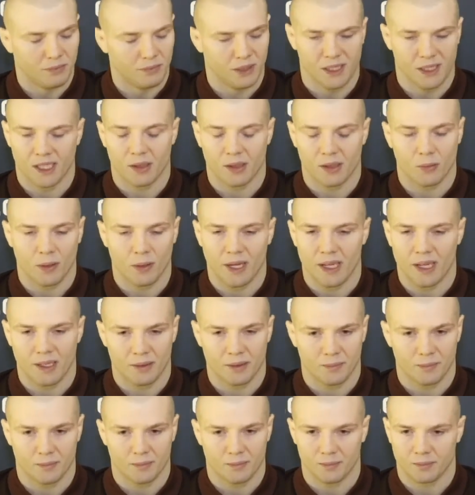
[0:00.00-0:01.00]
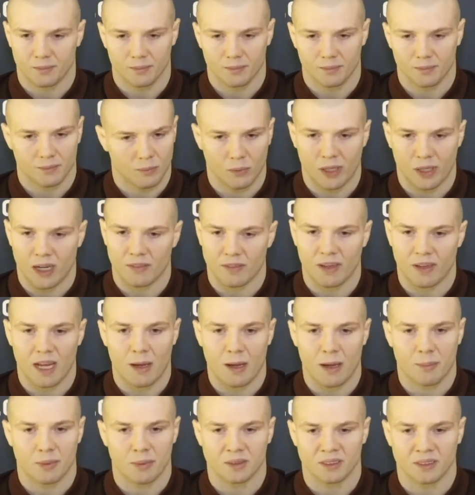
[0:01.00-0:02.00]
either way, whatever
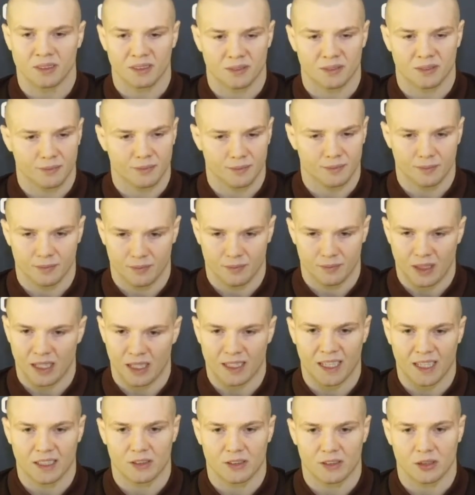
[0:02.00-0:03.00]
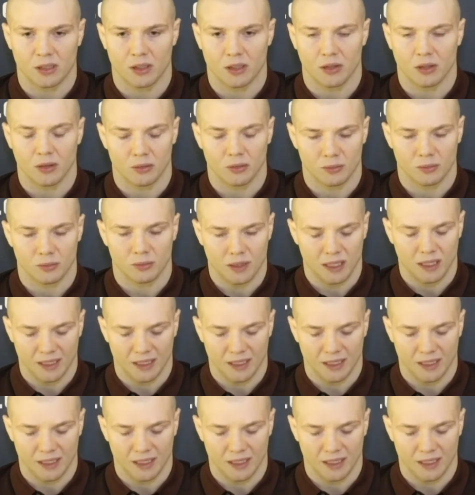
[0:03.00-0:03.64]
happens, I'll get to the goal.